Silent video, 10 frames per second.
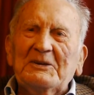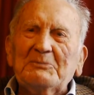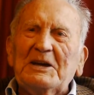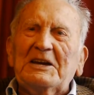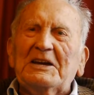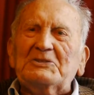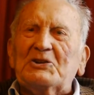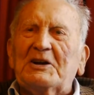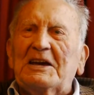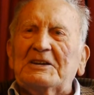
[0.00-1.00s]
He,
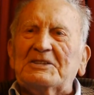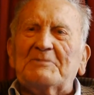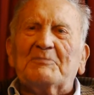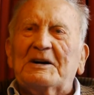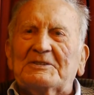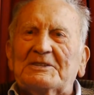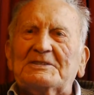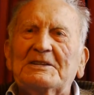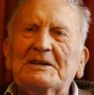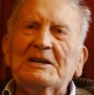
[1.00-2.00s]
took, he didn't mind
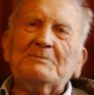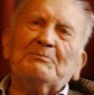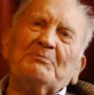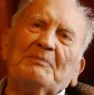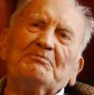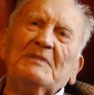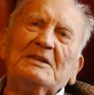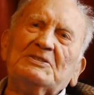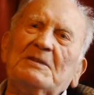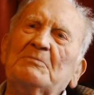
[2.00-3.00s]
it. He, he
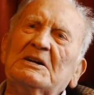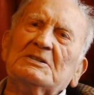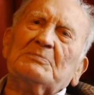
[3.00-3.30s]
didn't mind it,